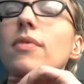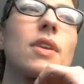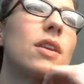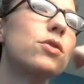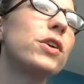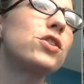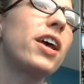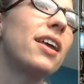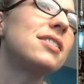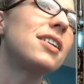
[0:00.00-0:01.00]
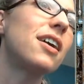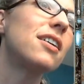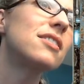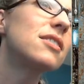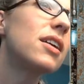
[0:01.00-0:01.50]
There's a bunch of heads
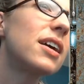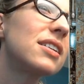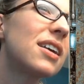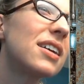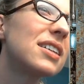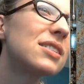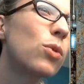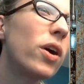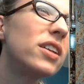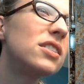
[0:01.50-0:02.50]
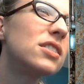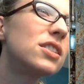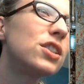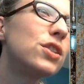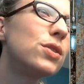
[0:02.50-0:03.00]
there. I guess 1,
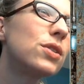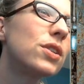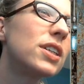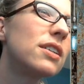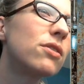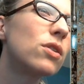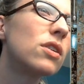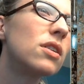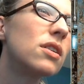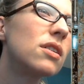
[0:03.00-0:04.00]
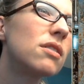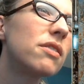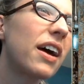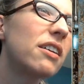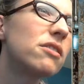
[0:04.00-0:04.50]
2, 3, 4,
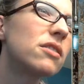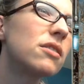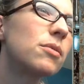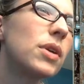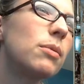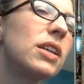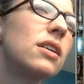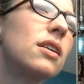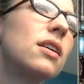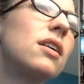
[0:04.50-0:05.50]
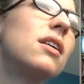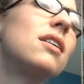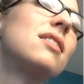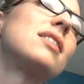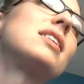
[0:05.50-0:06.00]
5, maybe.
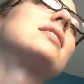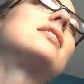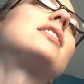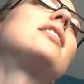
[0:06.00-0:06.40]
It's a little